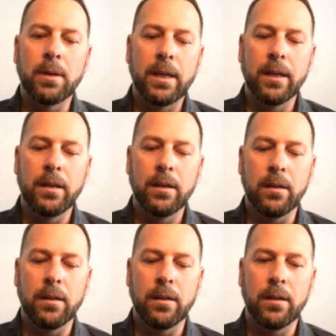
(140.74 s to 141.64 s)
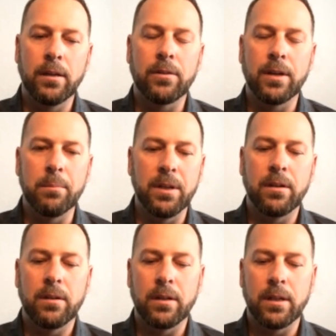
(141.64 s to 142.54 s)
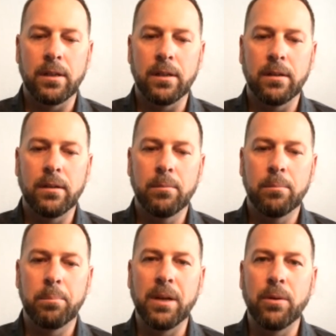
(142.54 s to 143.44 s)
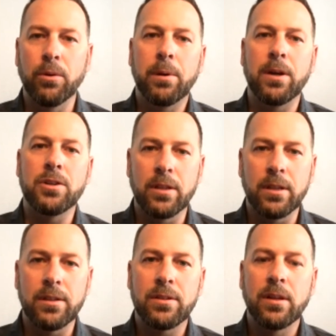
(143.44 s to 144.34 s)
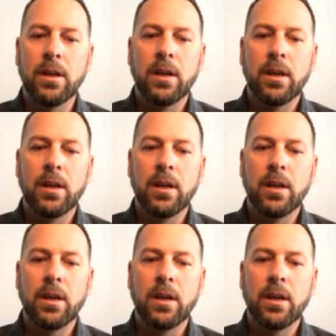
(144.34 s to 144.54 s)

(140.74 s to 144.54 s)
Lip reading: get an agreement or be with punch list